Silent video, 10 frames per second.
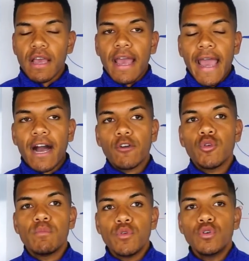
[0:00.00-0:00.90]
How
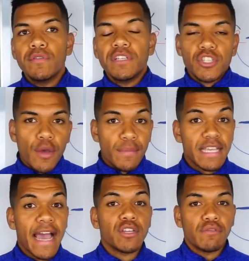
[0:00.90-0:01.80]
you move determines
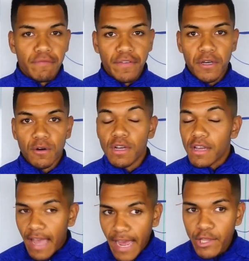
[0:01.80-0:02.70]
how you feel.
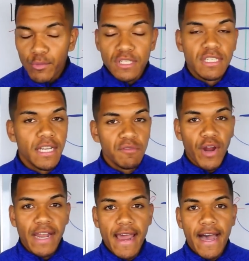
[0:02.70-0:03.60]
How you are sitting
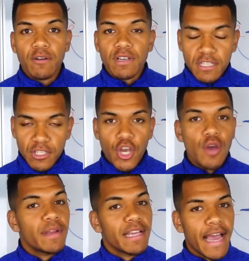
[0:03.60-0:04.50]
right now is
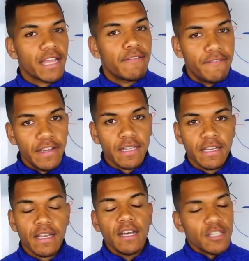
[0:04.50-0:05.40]
determining how you're feeling.